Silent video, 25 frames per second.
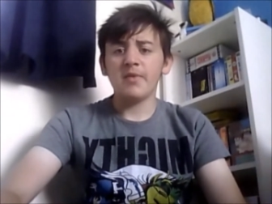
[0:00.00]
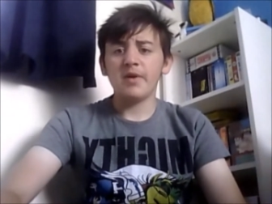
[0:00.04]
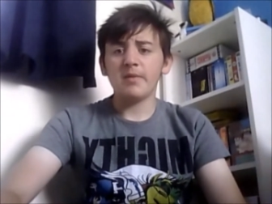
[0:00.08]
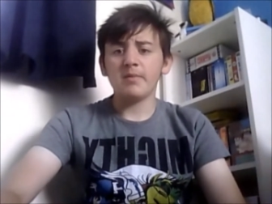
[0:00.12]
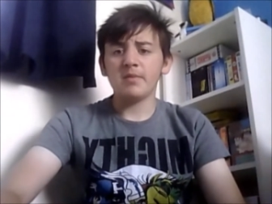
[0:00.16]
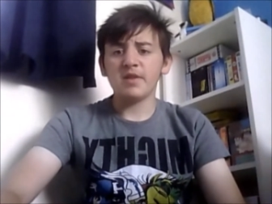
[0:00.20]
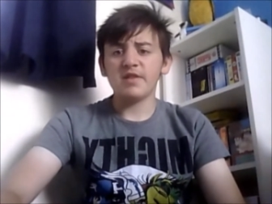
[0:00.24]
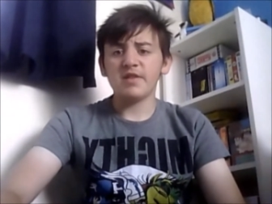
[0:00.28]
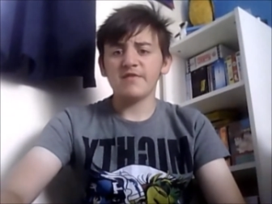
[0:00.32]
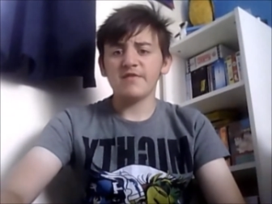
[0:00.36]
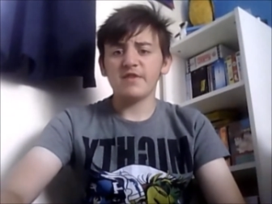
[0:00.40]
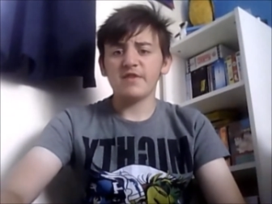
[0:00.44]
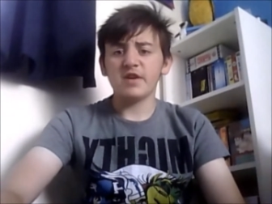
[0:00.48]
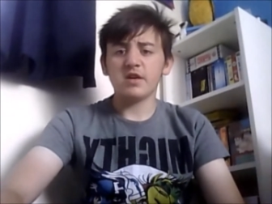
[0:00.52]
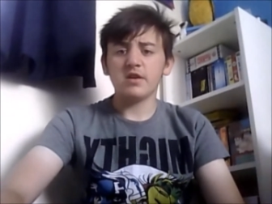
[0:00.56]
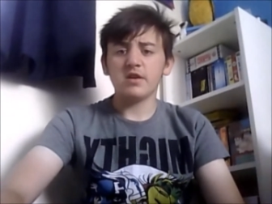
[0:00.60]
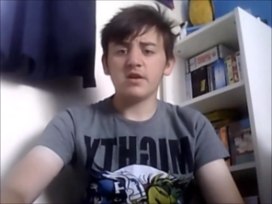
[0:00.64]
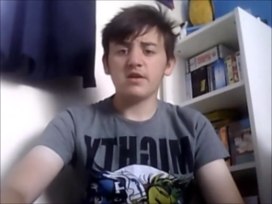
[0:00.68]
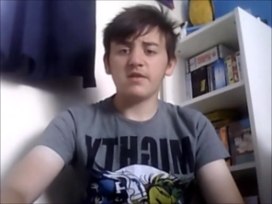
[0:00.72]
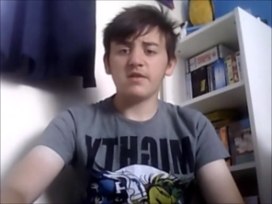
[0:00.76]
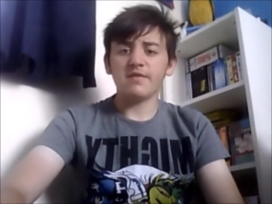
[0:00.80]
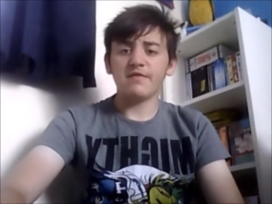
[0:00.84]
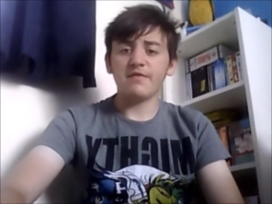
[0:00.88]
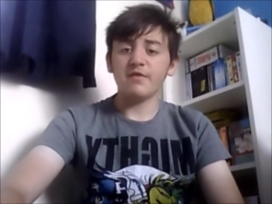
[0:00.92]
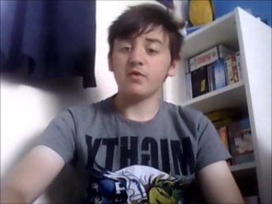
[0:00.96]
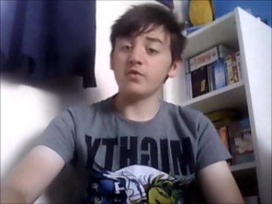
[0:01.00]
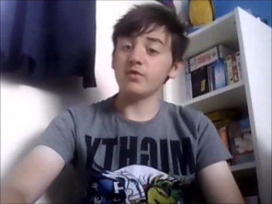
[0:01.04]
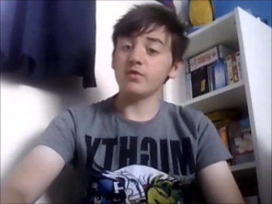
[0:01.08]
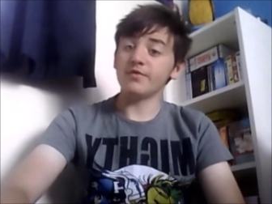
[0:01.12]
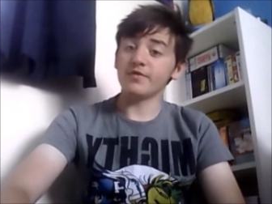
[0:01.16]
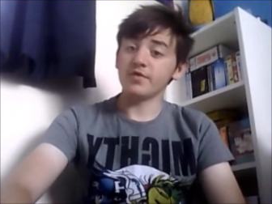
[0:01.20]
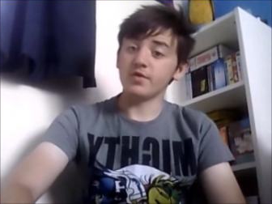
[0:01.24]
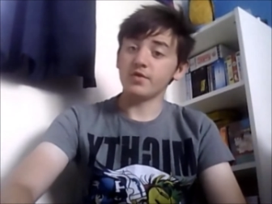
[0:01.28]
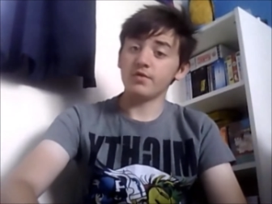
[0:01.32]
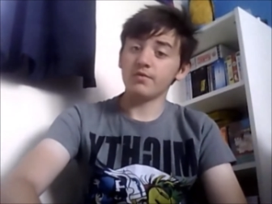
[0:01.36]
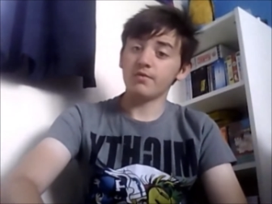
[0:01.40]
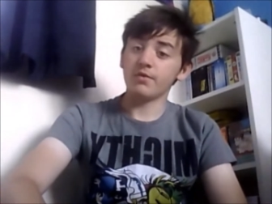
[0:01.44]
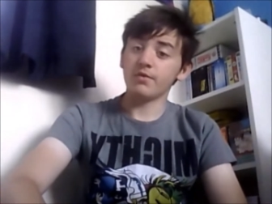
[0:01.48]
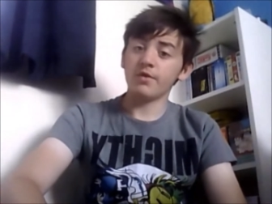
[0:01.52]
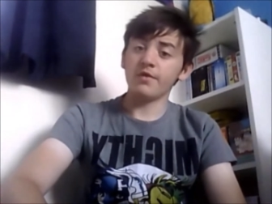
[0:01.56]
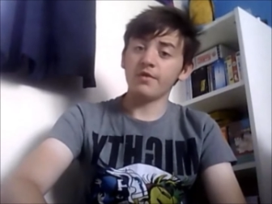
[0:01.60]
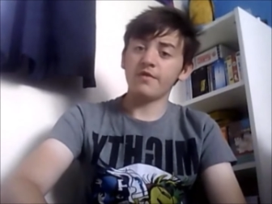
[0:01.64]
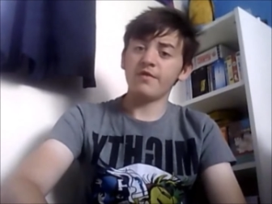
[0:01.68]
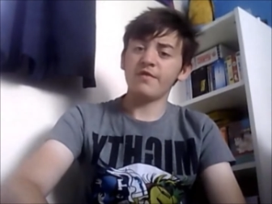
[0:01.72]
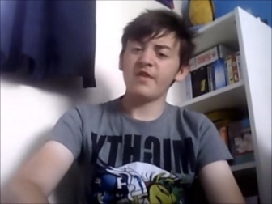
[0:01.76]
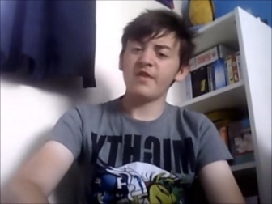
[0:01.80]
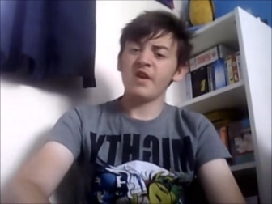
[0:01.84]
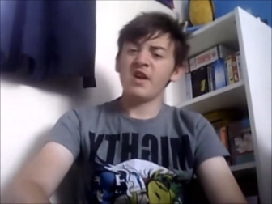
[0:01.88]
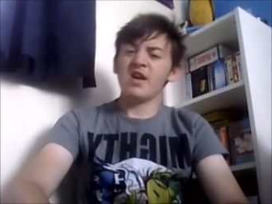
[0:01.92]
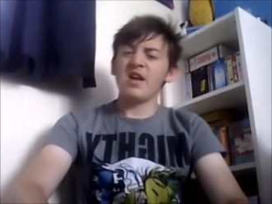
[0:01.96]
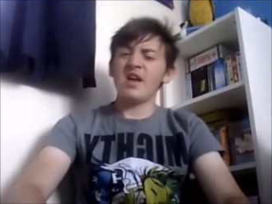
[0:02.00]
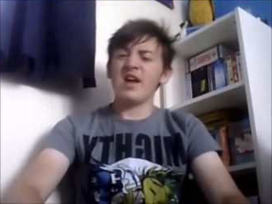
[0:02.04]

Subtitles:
Motherfucker falls through the roof.